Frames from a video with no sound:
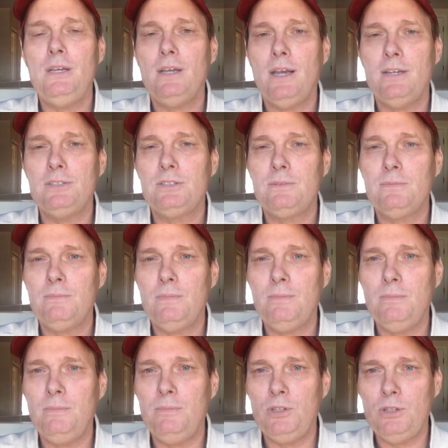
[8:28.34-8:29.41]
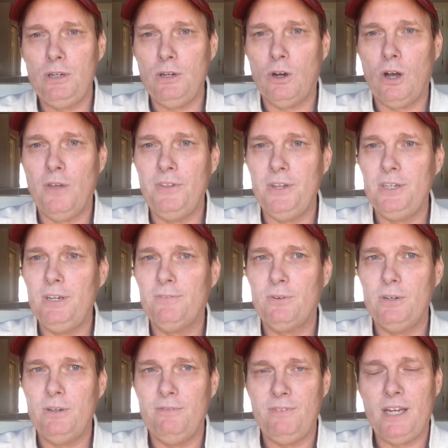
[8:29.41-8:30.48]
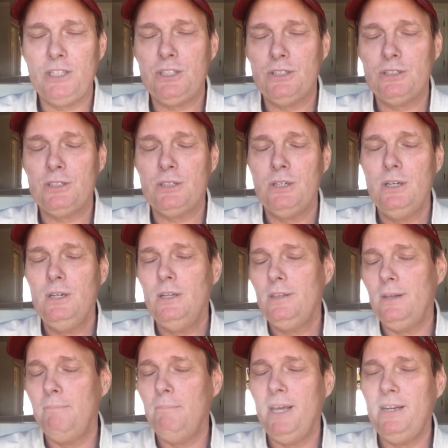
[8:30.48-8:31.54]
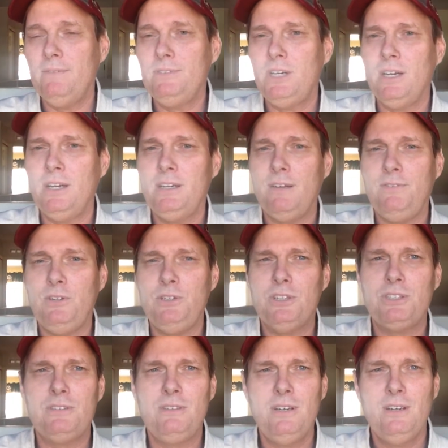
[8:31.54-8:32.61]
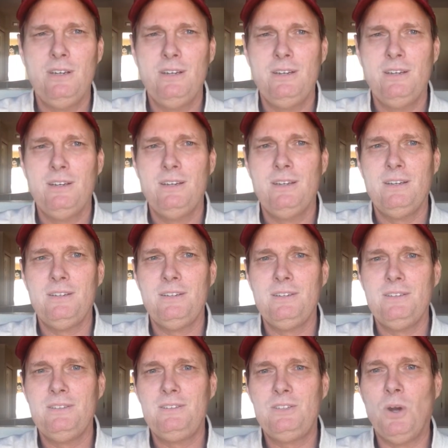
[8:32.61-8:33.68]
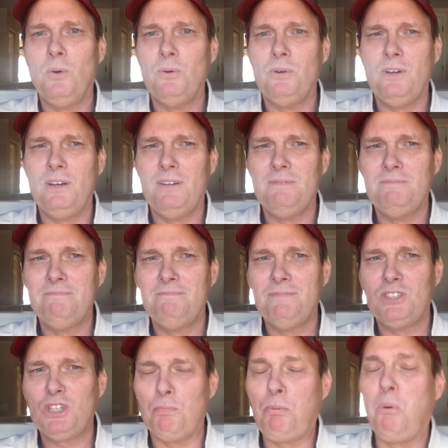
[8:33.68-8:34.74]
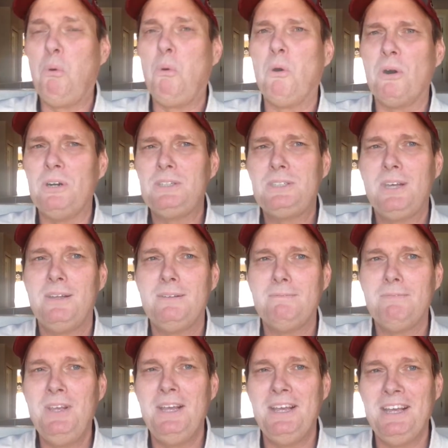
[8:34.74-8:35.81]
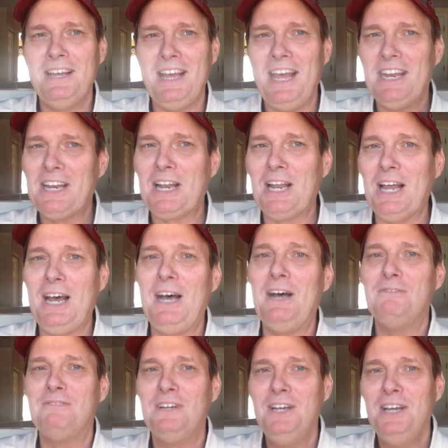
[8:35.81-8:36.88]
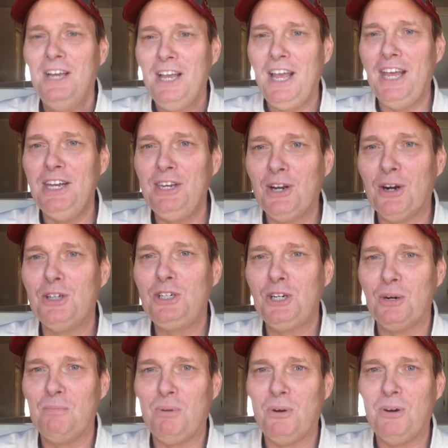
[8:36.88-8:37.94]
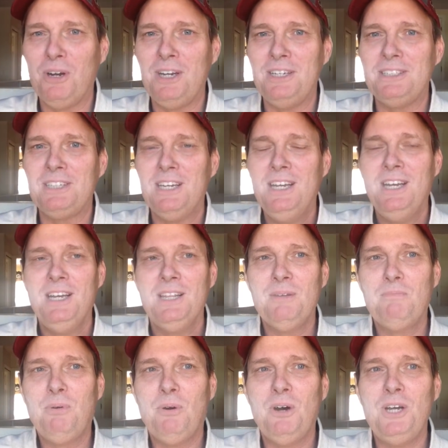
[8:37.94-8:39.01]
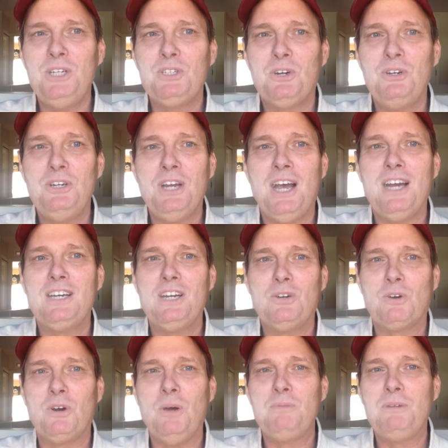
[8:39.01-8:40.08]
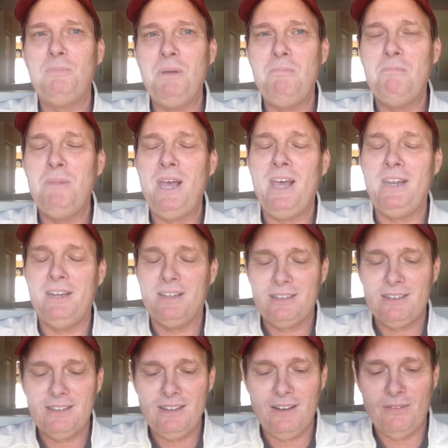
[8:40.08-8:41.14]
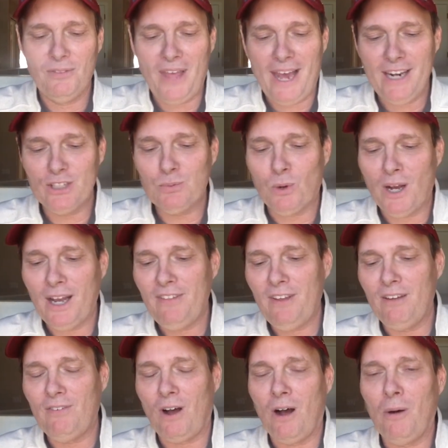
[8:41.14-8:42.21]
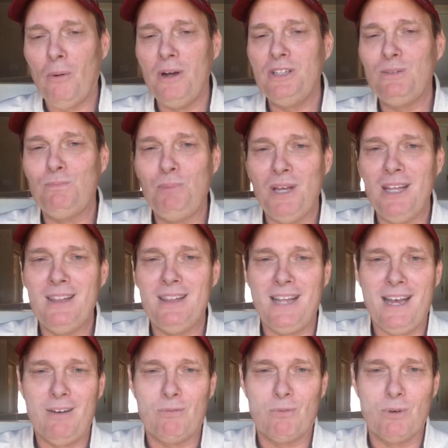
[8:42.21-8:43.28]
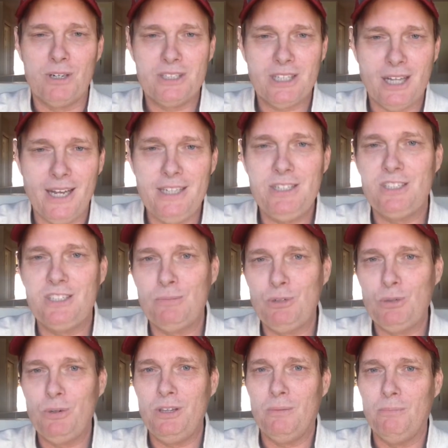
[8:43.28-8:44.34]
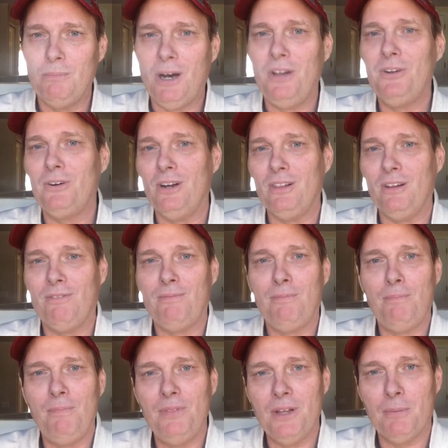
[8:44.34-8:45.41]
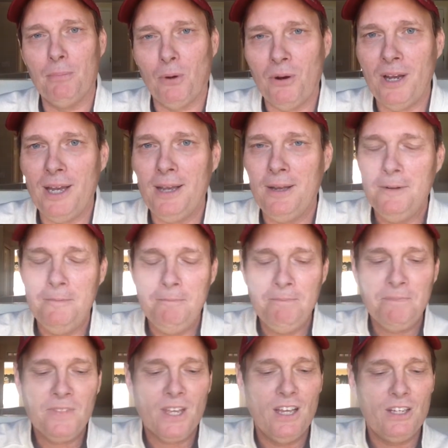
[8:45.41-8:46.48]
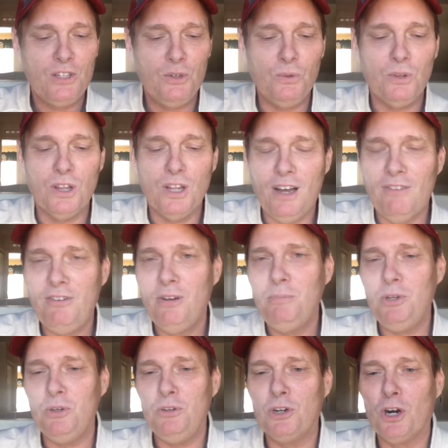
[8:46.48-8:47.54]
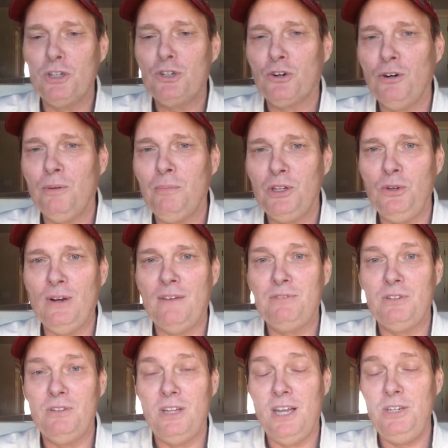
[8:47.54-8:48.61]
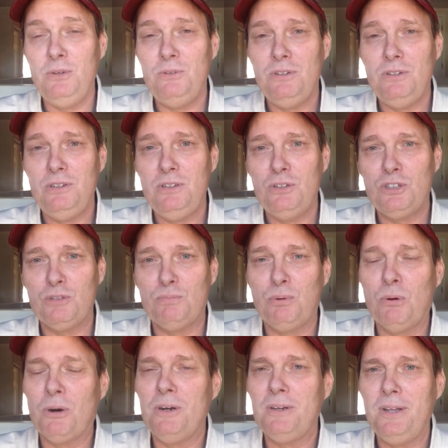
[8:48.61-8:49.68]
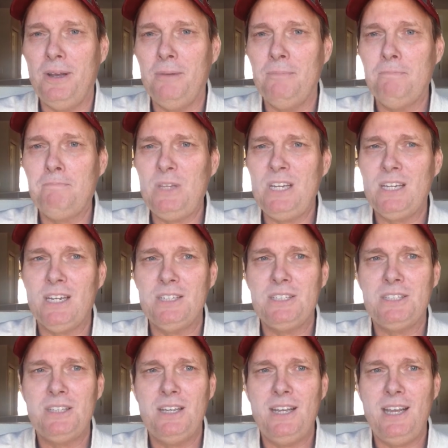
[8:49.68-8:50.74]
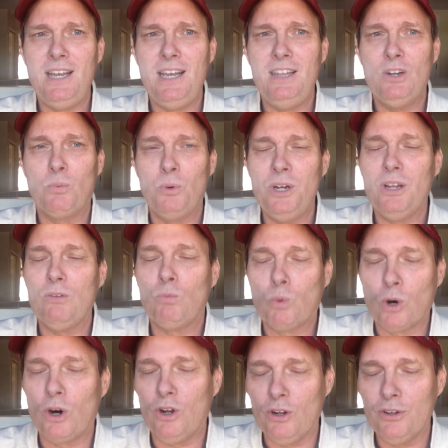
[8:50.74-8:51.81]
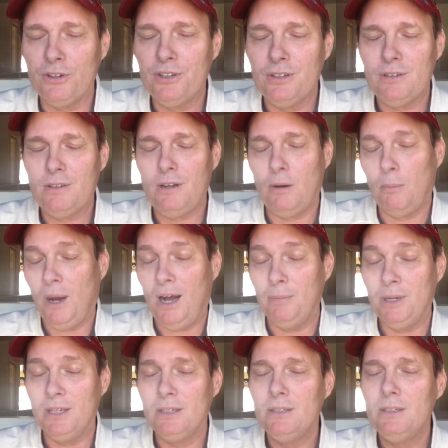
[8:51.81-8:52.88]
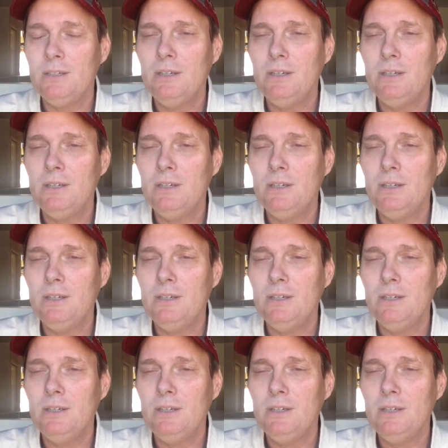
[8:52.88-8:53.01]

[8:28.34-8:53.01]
has, you know, all the different inventions that men have done. If you just don't support and love and nurture your boys, the boys are not going to grow up to be men. That is why they've always been that relationship between the mother and the boy. You love him, you nurture him, you support him, because in the real world, Obama,